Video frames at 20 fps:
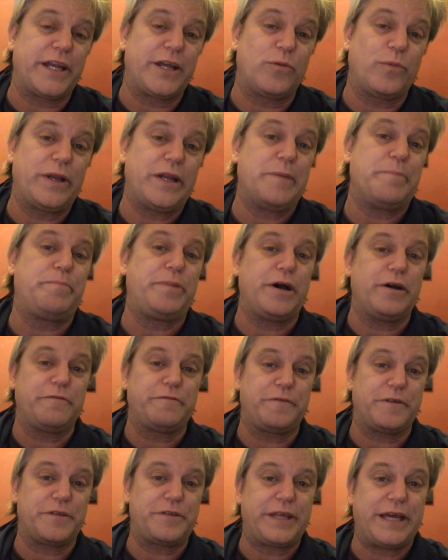and I went
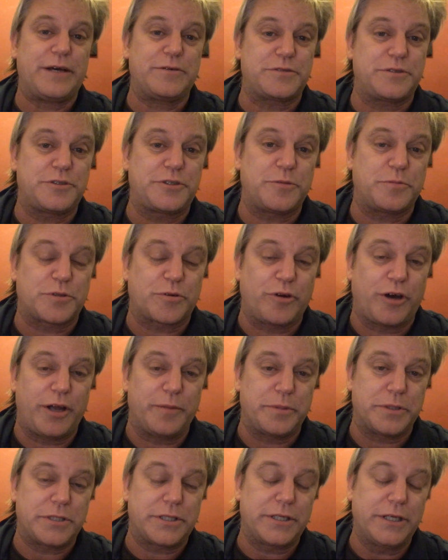above 1,000
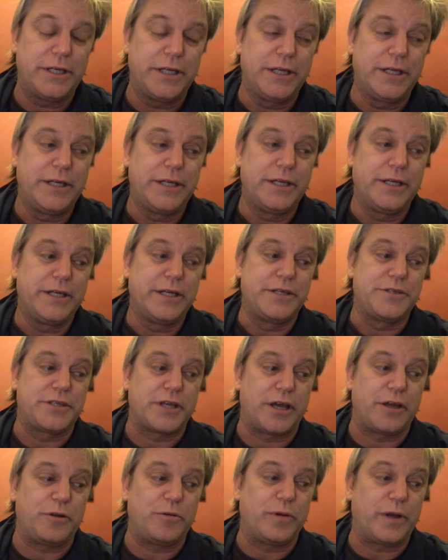subscribers.
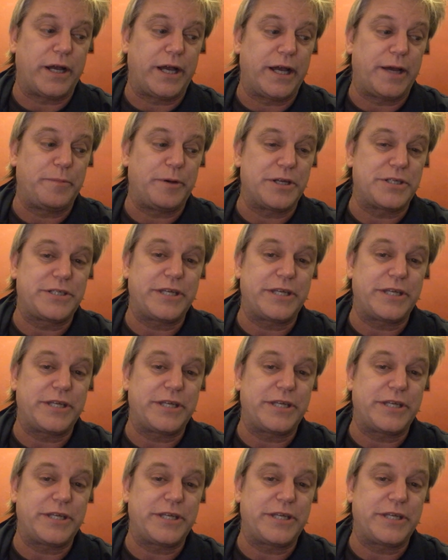So I